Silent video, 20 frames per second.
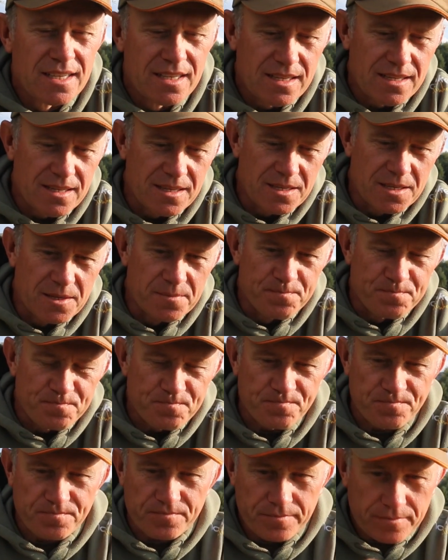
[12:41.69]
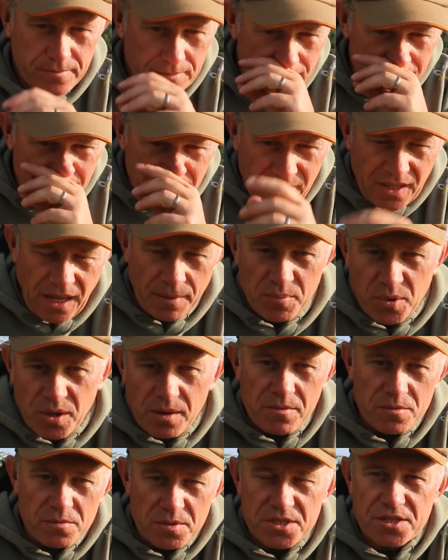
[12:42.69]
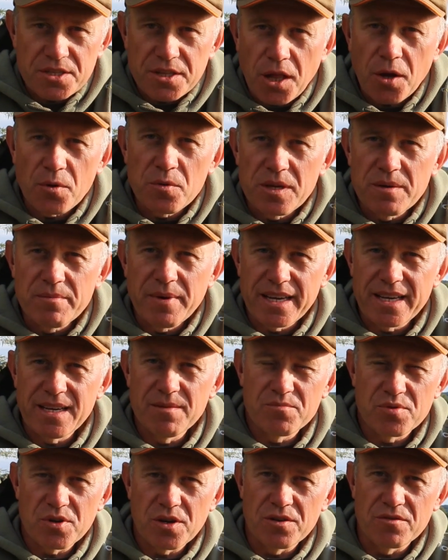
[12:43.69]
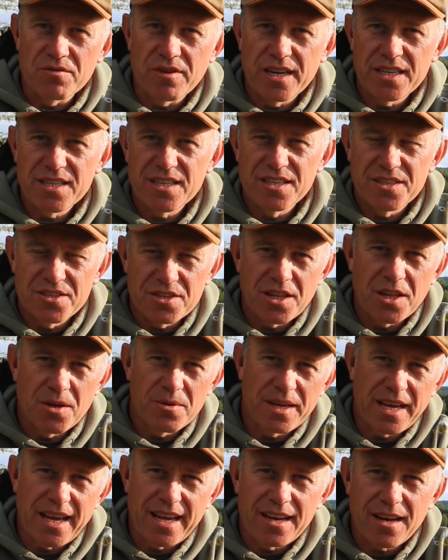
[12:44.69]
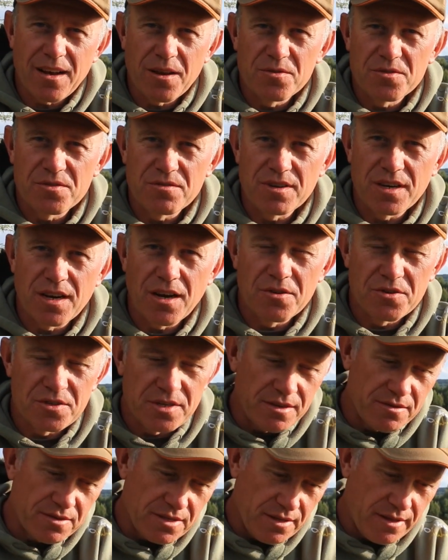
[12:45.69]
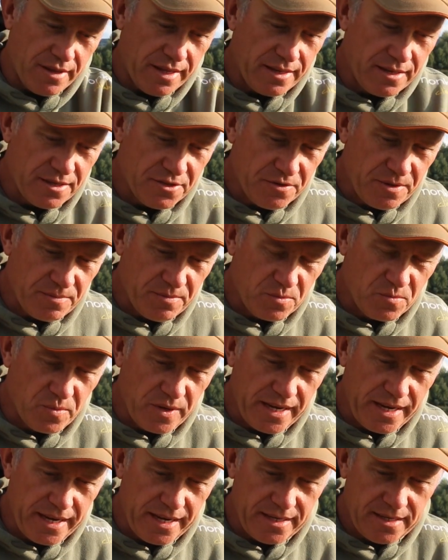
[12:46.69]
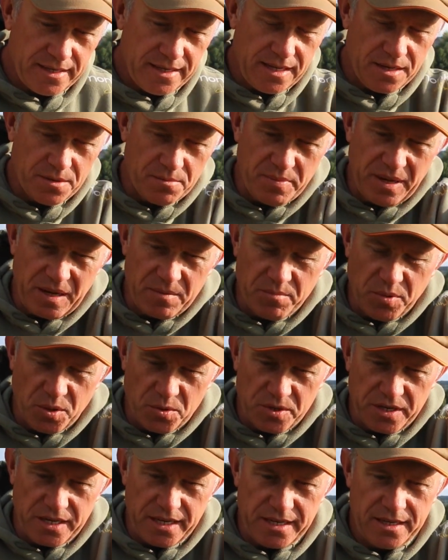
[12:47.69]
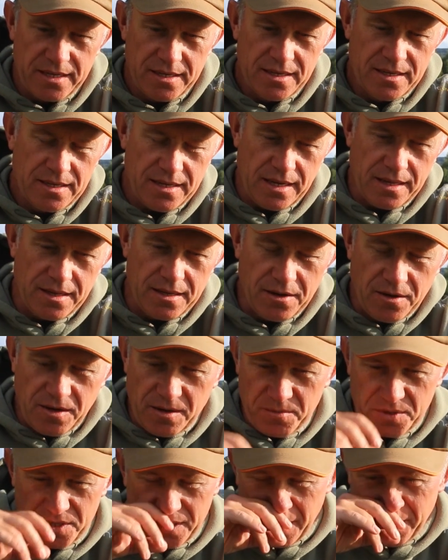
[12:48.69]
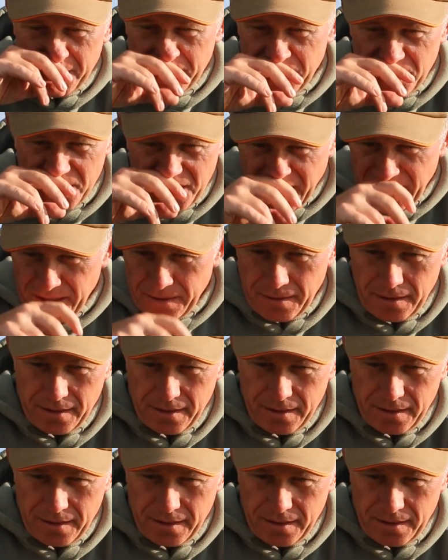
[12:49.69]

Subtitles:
But it was slowly making progress, slowly getting closer and closer. It was a thin strip of weed and a big body, and the line was coming through that.